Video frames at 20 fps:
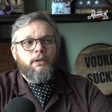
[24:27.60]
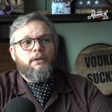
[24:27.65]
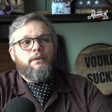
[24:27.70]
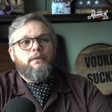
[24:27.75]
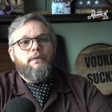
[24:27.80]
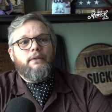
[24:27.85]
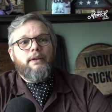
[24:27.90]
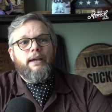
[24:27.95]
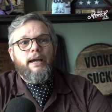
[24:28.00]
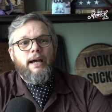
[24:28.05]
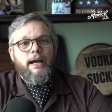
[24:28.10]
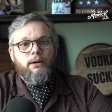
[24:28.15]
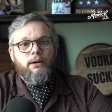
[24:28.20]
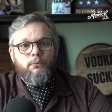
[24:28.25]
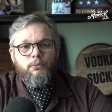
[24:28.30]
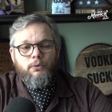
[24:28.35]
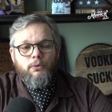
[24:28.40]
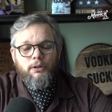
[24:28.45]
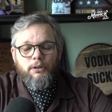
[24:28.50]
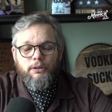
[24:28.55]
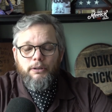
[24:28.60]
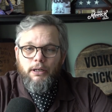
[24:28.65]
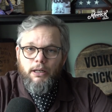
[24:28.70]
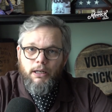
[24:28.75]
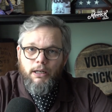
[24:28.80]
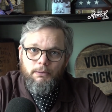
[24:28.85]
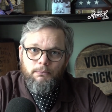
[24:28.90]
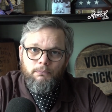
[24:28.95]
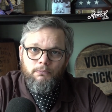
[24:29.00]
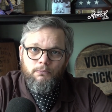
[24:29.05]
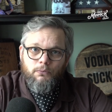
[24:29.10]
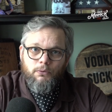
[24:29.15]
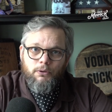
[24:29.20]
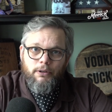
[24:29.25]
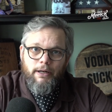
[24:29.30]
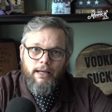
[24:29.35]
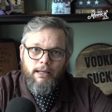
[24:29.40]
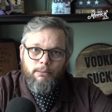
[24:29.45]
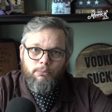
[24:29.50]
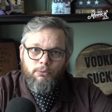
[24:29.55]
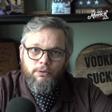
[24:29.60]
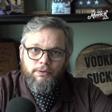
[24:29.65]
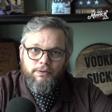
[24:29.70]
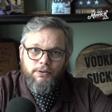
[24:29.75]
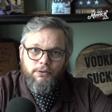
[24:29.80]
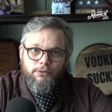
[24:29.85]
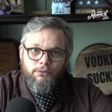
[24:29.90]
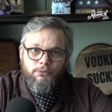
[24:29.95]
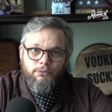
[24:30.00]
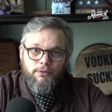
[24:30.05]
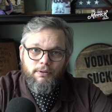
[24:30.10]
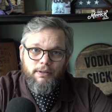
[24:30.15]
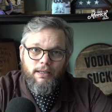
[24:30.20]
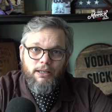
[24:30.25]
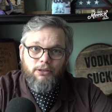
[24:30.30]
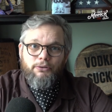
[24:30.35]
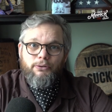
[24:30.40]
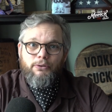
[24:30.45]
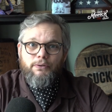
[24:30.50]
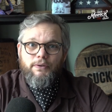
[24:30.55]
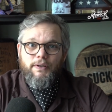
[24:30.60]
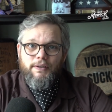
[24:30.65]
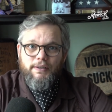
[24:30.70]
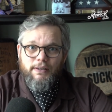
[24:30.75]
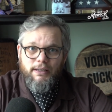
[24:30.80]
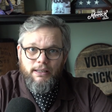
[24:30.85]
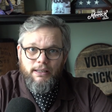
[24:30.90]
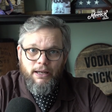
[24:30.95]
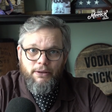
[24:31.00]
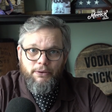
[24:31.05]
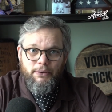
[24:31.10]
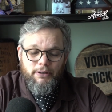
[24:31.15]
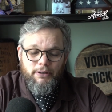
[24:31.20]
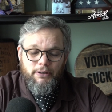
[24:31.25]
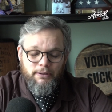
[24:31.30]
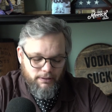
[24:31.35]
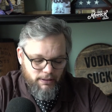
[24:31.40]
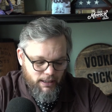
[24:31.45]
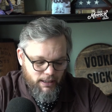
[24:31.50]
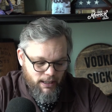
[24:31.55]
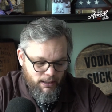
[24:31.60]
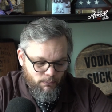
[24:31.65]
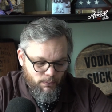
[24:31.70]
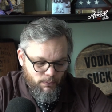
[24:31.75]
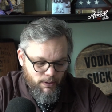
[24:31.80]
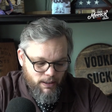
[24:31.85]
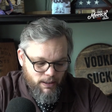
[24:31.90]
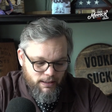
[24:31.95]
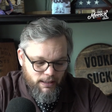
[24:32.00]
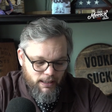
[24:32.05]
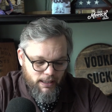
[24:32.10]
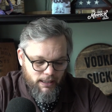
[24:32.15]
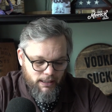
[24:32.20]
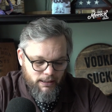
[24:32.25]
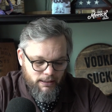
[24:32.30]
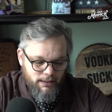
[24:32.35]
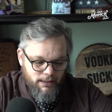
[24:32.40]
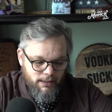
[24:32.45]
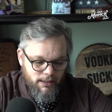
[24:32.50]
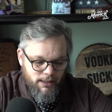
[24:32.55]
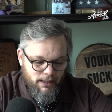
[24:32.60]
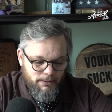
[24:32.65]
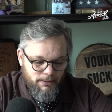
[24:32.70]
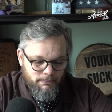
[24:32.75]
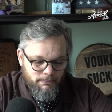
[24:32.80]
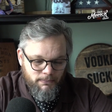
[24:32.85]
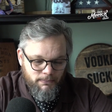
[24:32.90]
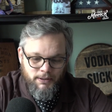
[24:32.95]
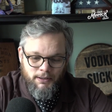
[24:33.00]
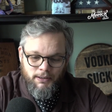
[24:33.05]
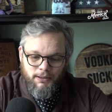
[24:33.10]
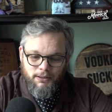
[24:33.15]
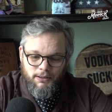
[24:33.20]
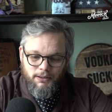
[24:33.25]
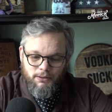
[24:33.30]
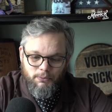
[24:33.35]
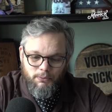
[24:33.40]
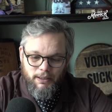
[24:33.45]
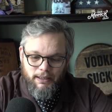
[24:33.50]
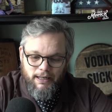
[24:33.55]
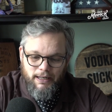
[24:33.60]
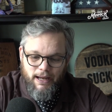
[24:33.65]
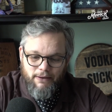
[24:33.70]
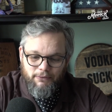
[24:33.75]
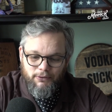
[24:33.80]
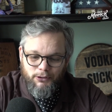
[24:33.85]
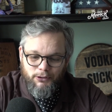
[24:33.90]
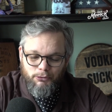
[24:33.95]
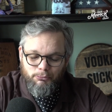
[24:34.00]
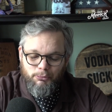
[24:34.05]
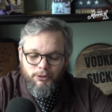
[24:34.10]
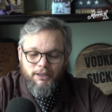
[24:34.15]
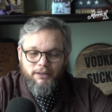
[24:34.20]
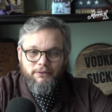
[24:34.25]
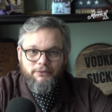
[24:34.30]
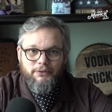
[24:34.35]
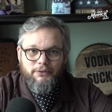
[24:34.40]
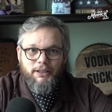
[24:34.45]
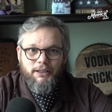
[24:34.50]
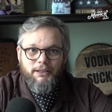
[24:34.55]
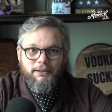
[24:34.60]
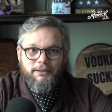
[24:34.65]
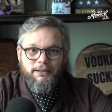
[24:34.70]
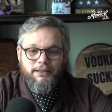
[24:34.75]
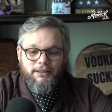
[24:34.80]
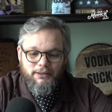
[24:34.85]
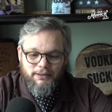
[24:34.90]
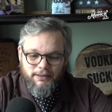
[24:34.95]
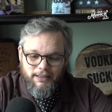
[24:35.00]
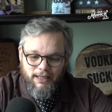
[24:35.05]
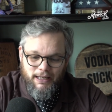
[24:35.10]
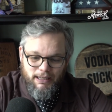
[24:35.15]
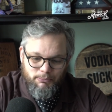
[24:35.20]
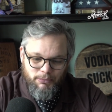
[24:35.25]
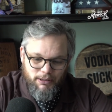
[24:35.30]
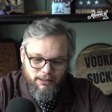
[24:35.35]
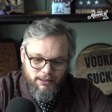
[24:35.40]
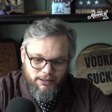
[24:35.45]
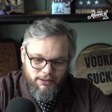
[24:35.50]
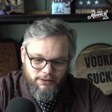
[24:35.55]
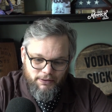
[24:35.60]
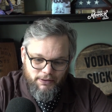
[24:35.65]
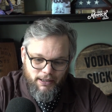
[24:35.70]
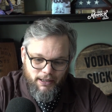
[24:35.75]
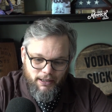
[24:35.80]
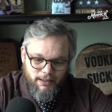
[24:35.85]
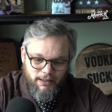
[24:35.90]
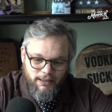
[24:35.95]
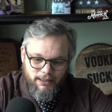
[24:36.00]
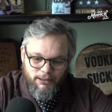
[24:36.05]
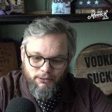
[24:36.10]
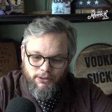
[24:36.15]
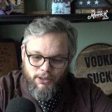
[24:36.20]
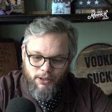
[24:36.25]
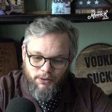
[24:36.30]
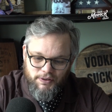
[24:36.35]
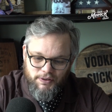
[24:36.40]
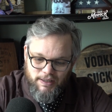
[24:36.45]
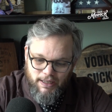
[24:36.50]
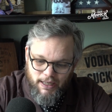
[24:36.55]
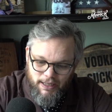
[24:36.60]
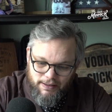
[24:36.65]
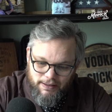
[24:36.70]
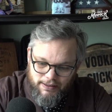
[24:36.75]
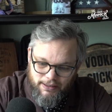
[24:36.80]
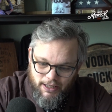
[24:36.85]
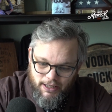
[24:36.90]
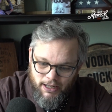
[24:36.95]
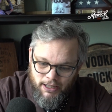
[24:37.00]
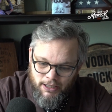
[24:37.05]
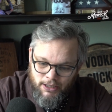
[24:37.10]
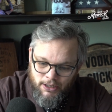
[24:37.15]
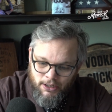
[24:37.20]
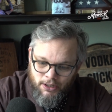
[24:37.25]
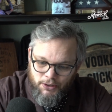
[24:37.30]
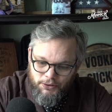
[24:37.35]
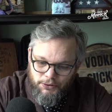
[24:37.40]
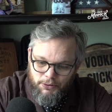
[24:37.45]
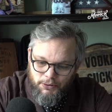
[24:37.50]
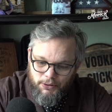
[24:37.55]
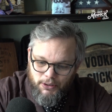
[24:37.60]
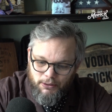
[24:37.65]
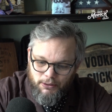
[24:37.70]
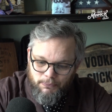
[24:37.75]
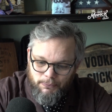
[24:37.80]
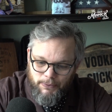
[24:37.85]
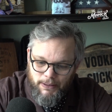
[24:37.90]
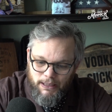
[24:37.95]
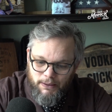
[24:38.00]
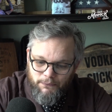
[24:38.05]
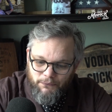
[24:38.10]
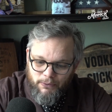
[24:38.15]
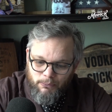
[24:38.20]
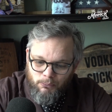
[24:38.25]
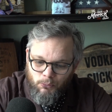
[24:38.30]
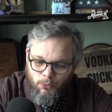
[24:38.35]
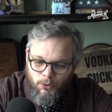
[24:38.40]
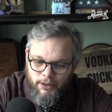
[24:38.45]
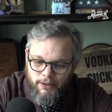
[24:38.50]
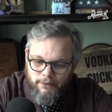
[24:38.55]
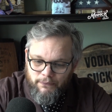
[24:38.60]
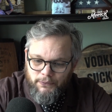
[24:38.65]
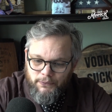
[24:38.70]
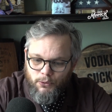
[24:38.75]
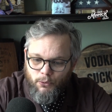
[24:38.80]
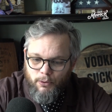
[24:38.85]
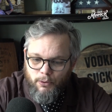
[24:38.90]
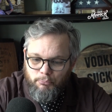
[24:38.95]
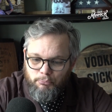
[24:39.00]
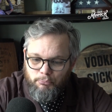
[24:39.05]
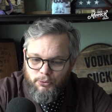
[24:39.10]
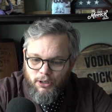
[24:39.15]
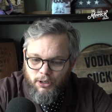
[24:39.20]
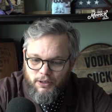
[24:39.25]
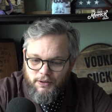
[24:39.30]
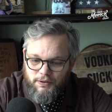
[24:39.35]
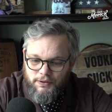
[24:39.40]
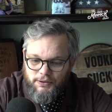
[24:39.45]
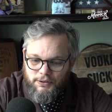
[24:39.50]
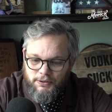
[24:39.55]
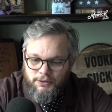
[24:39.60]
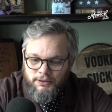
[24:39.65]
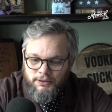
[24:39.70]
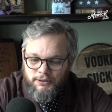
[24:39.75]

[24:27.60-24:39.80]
that we're able to get through this together, and we can have a little bit of entertainment here and there. Kilco says you could read from one of your books.